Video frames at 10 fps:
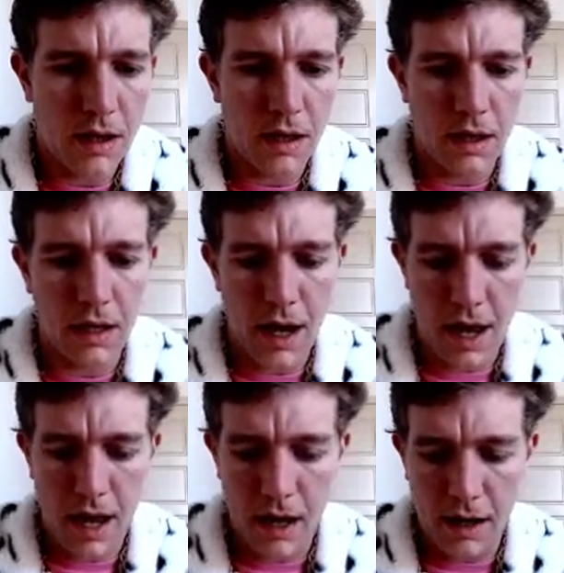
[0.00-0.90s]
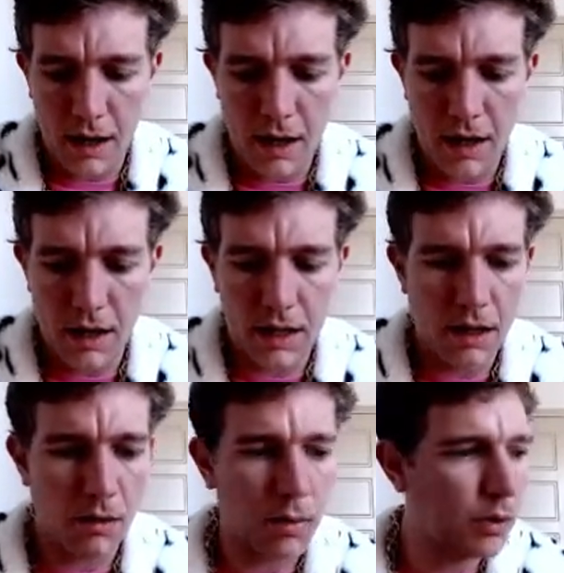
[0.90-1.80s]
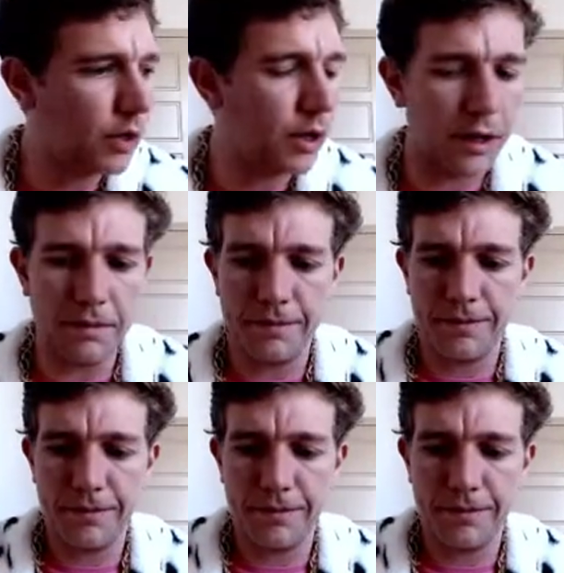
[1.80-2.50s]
And then a kid reporter card.